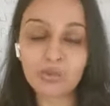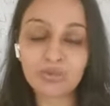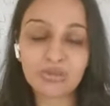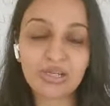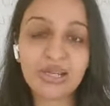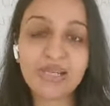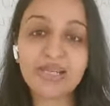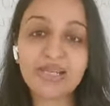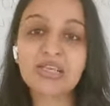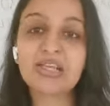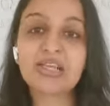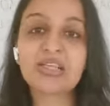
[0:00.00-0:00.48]

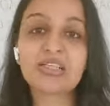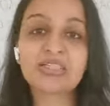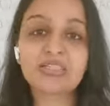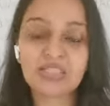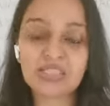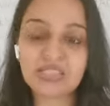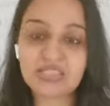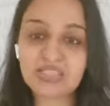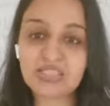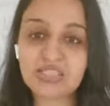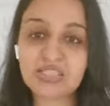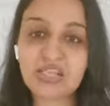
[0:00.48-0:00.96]
lentils
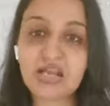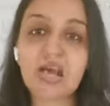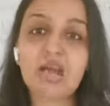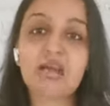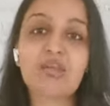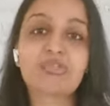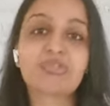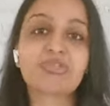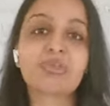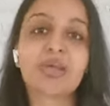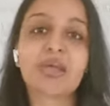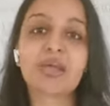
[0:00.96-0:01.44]
and
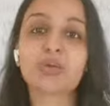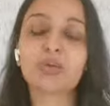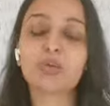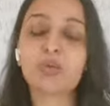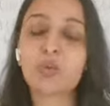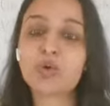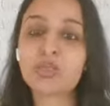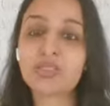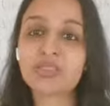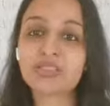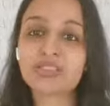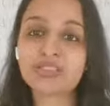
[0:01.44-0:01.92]
stuff, and
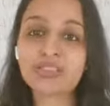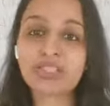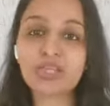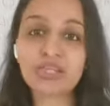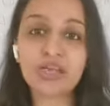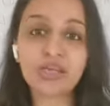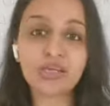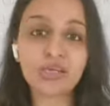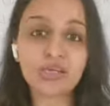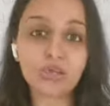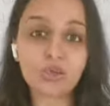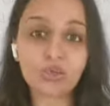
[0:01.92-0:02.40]
what is the
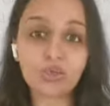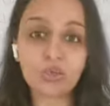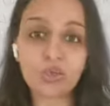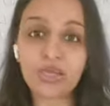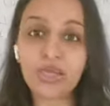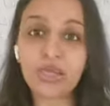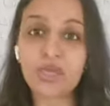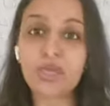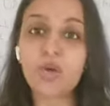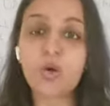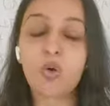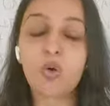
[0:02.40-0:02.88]
correct
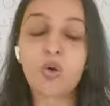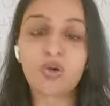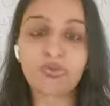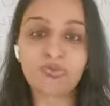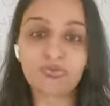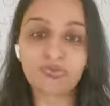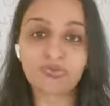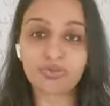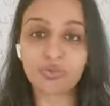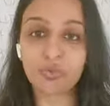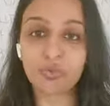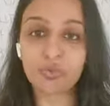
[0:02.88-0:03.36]
way
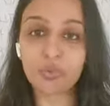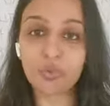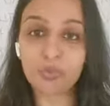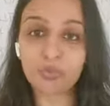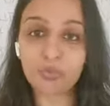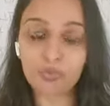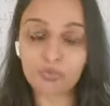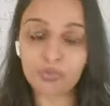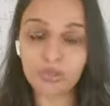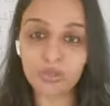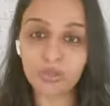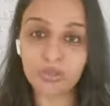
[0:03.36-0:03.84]
of
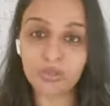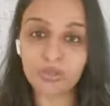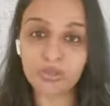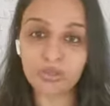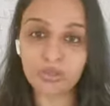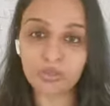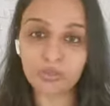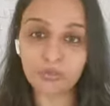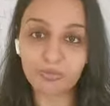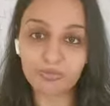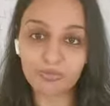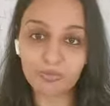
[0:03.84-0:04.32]

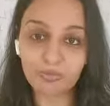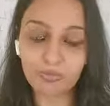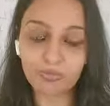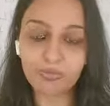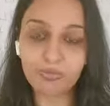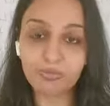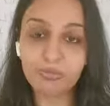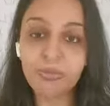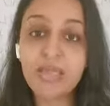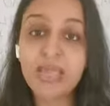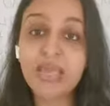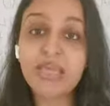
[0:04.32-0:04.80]

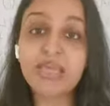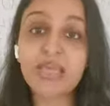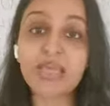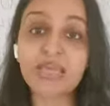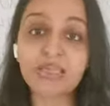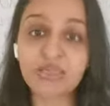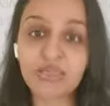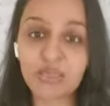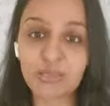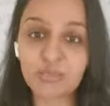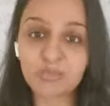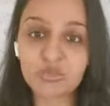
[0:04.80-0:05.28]

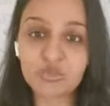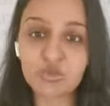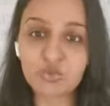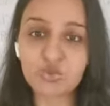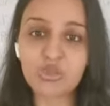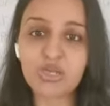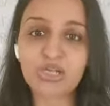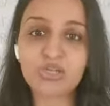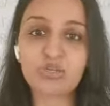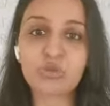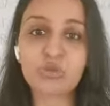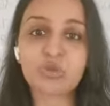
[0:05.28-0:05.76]
making them so
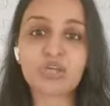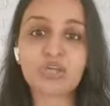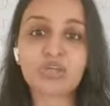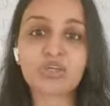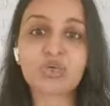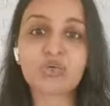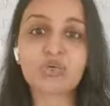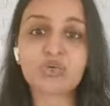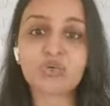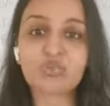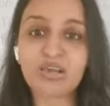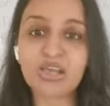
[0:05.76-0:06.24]
that you can
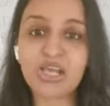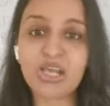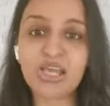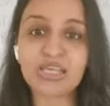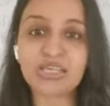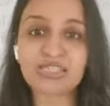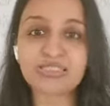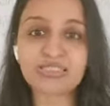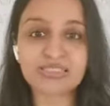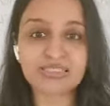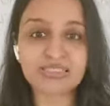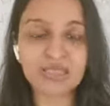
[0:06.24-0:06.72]

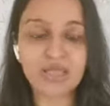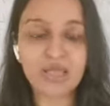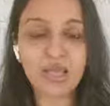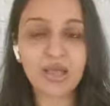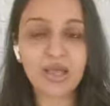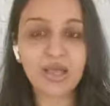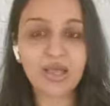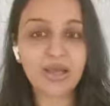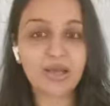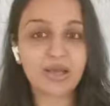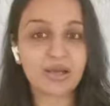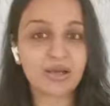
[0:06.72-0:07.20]
neutralize
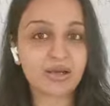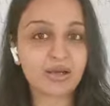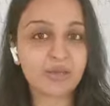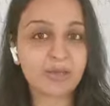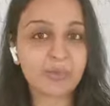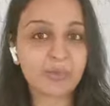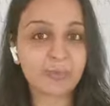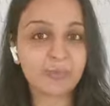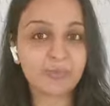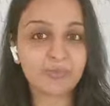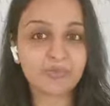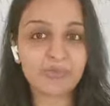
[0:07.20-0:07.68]

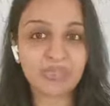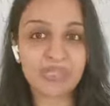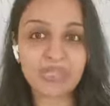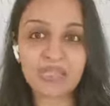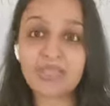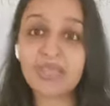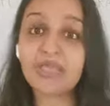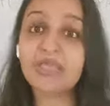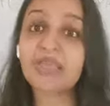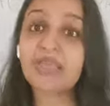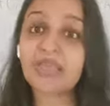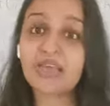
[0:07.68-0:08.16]
the
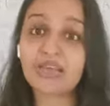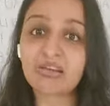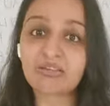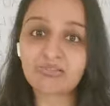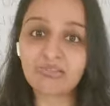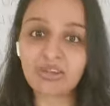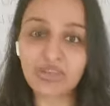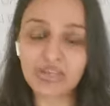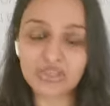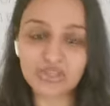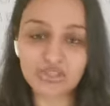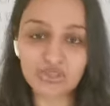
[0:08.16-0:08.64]
heating
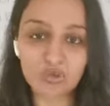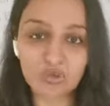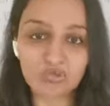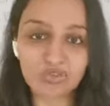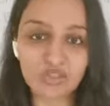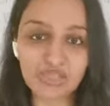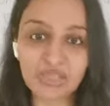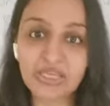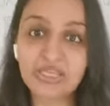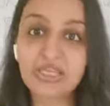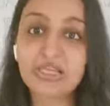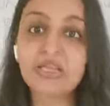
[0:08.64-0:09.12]
effects of
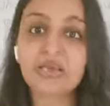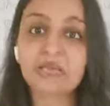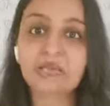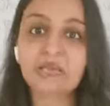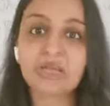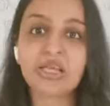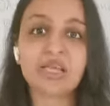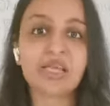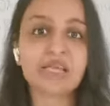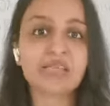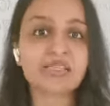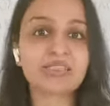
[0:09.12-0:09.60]
the heating
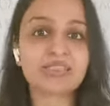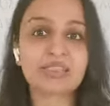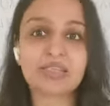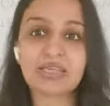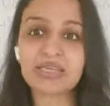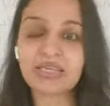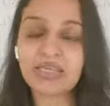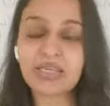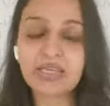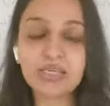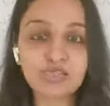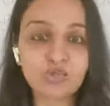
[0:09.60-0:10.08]
millets
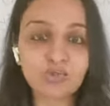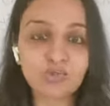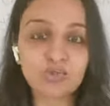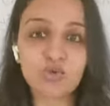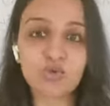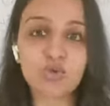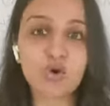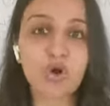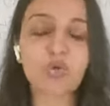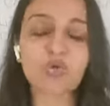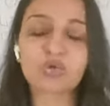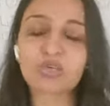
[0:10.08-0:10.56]
and eat them
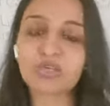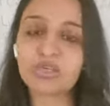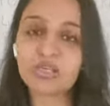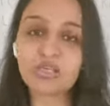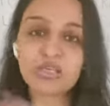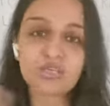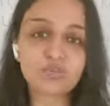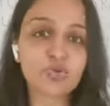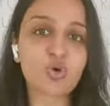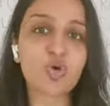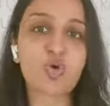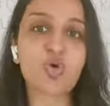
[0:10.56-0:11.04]
throughout the
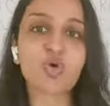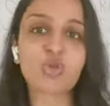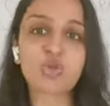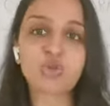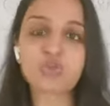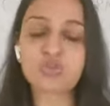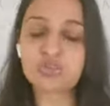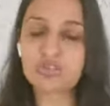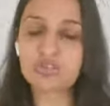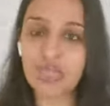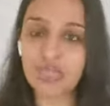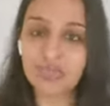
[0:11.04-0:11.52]
year. So all
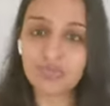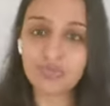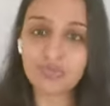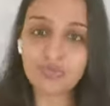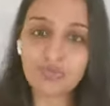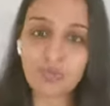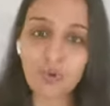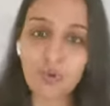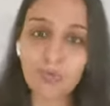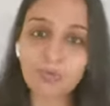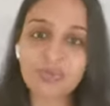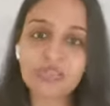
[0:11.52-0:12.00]
those kind
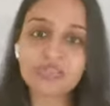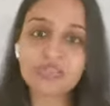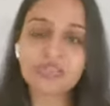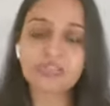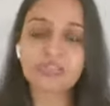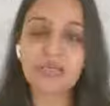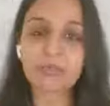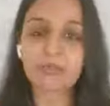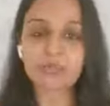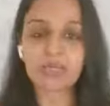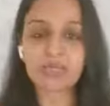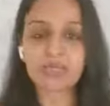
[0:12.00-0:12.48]
of topics
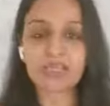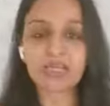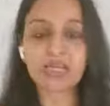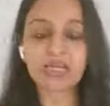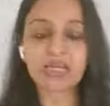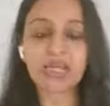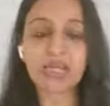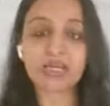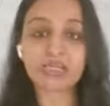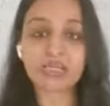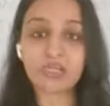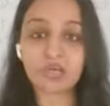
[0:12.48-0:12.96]
is something
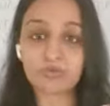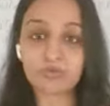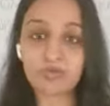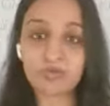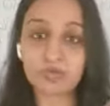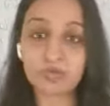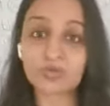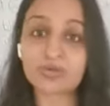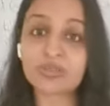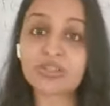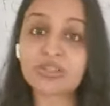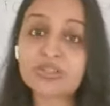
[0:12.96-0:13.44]
that I had
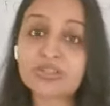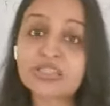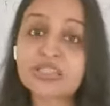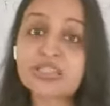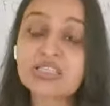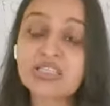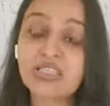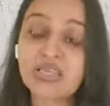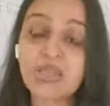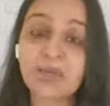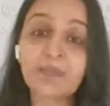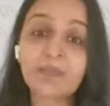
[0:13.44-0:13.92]
covered on
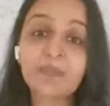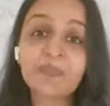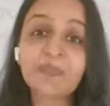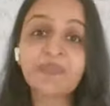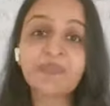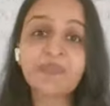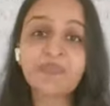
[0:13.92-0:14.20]
Thursday.